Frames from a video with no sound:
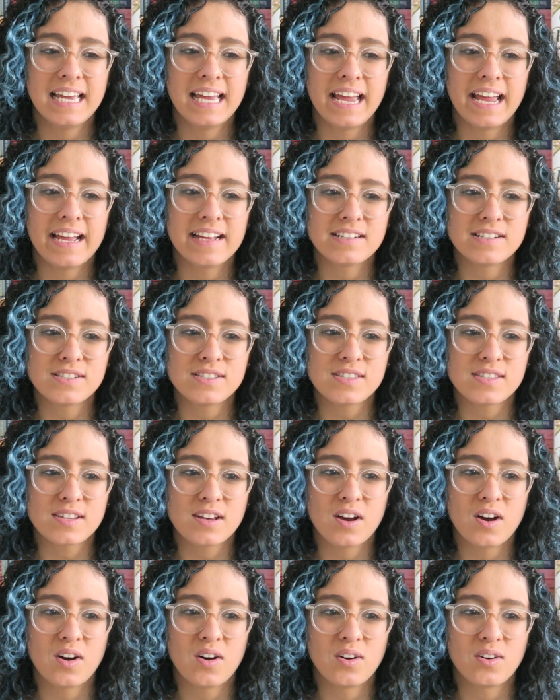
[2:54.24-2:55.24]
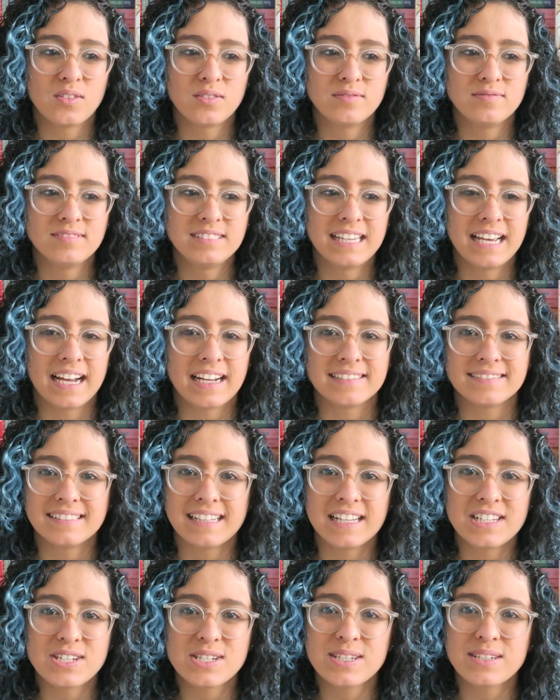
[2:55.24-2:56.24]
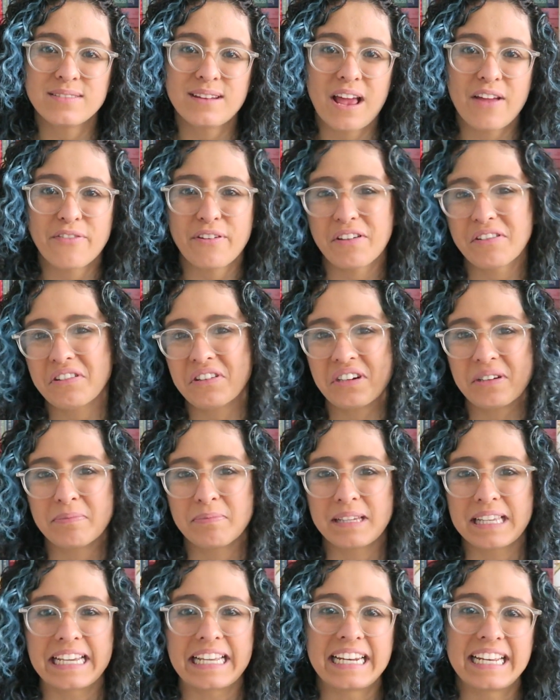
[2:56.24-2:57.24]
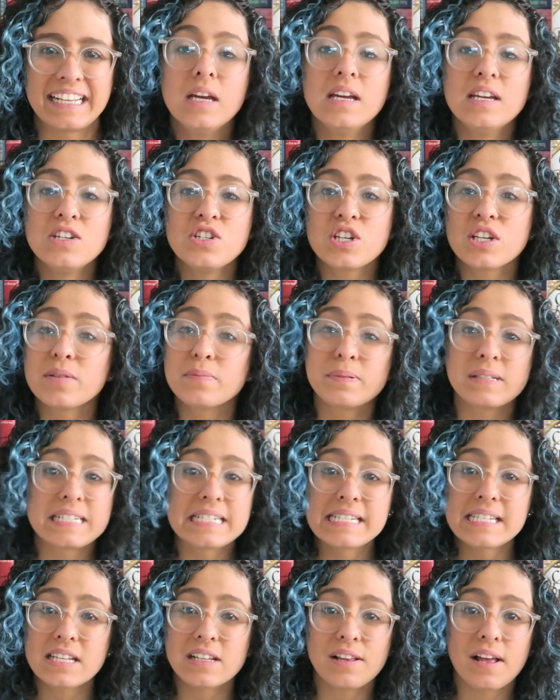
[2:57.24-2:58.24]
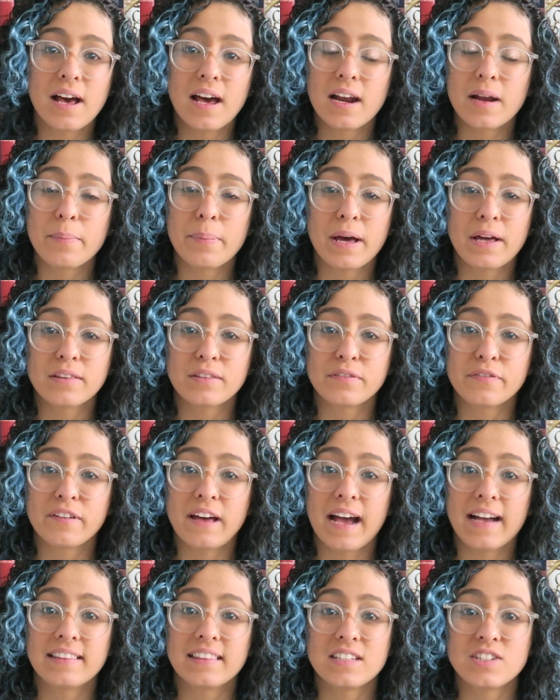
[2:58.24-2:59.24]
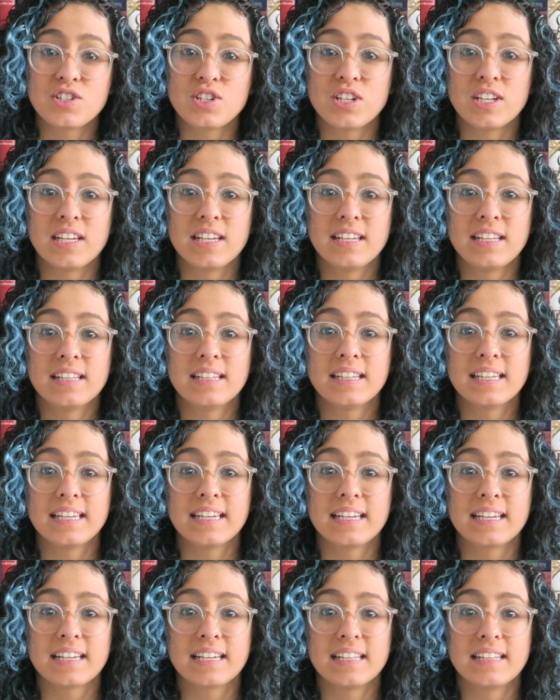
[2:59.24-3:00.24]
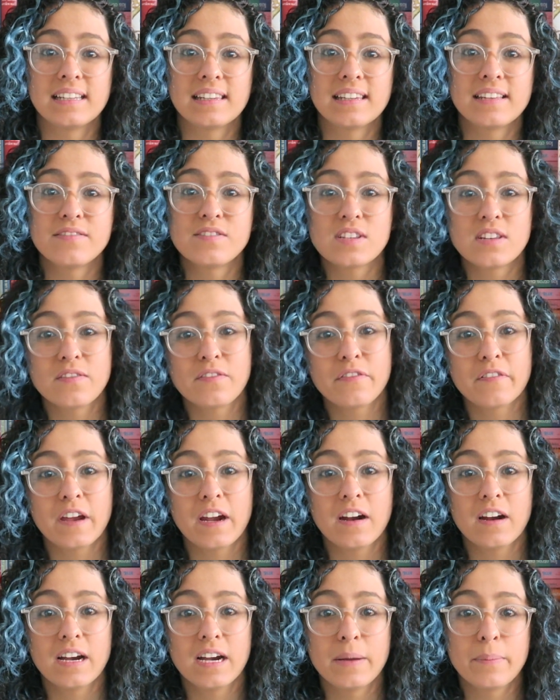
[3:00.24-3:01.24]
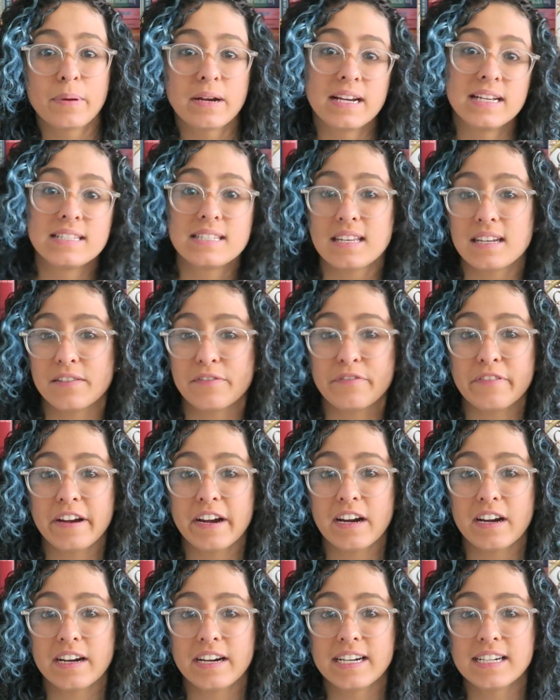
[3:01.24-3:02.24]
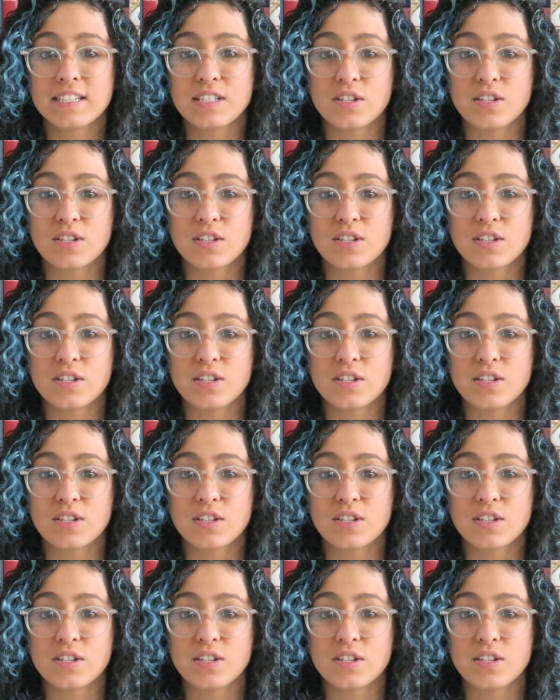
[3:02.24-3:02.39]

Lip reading: and so yeah, I found her complaining. She complains a lot about the fact that she like lives in fairy but isn't a fairy,